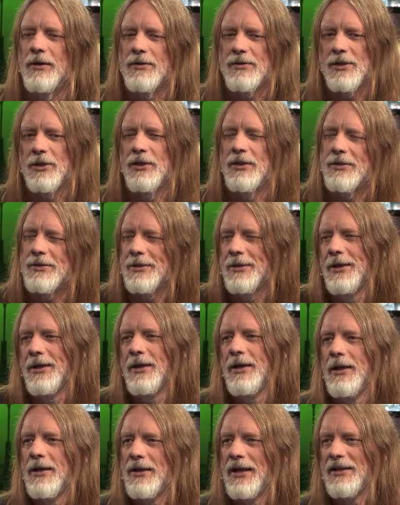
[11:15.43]

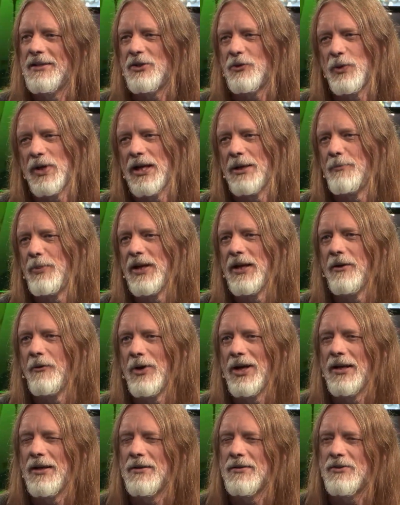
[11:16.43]
That's really been
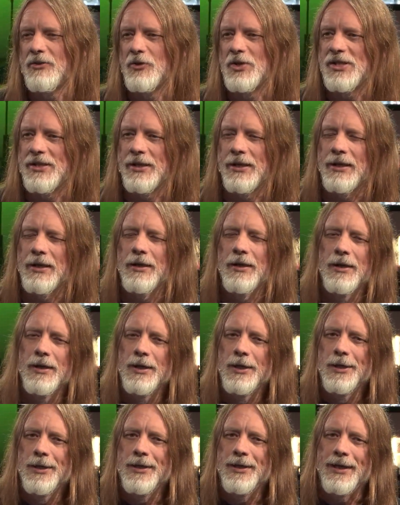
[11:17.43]
really interesting.
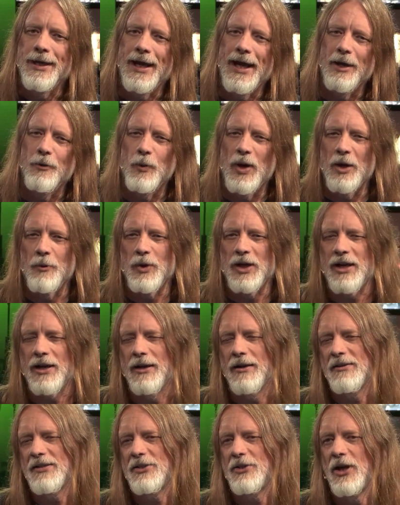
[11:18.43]
And when we
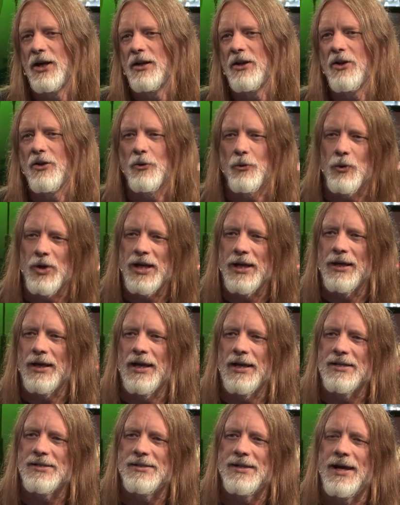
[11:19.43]
kind of started to
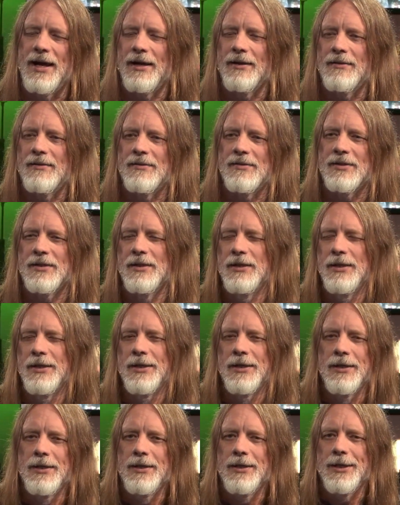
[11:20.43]
realize that,
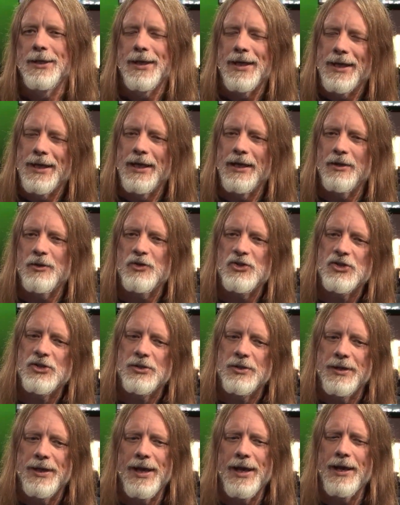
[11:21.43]
it's,
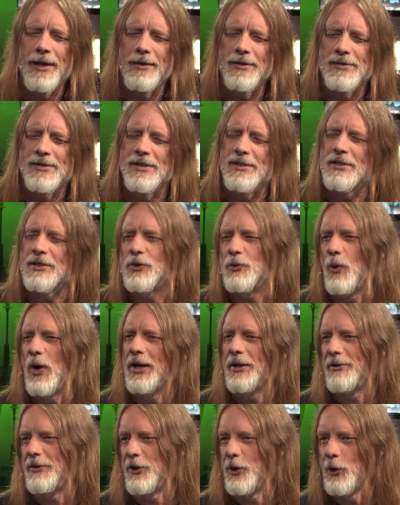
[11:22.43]
hey, this is
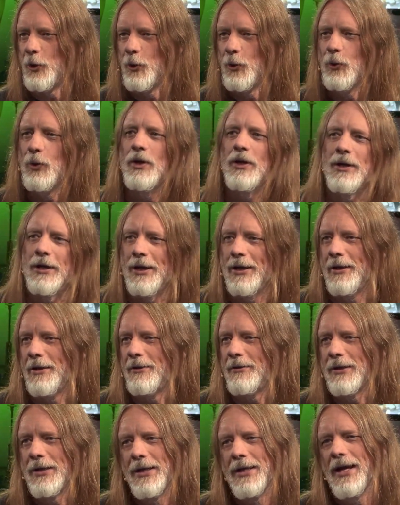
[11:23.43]
quite new. And
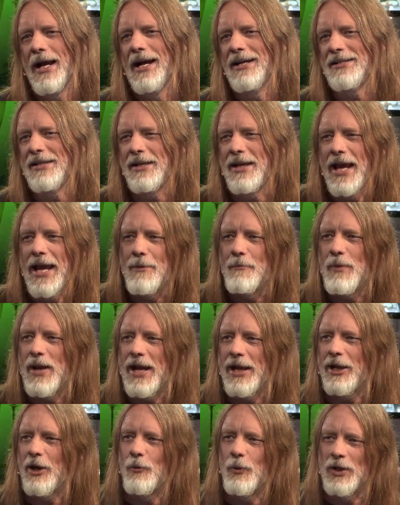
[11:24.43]
as a game
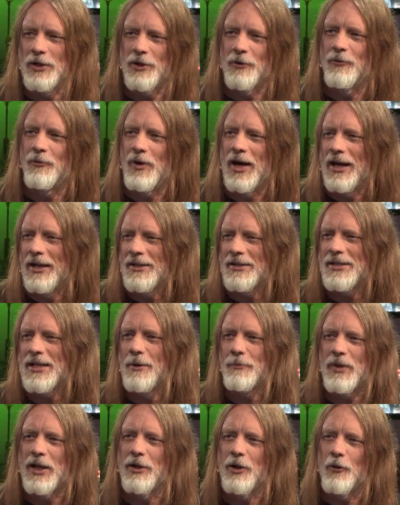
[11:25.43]
maker, when you find
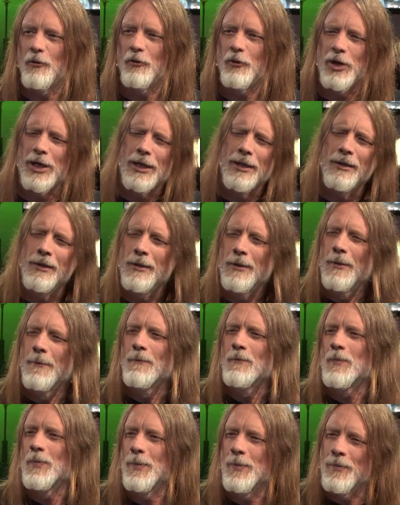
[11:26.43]
something you feel,
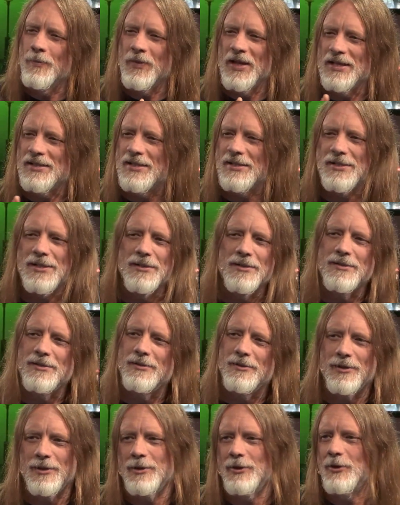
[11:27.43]
this isn't,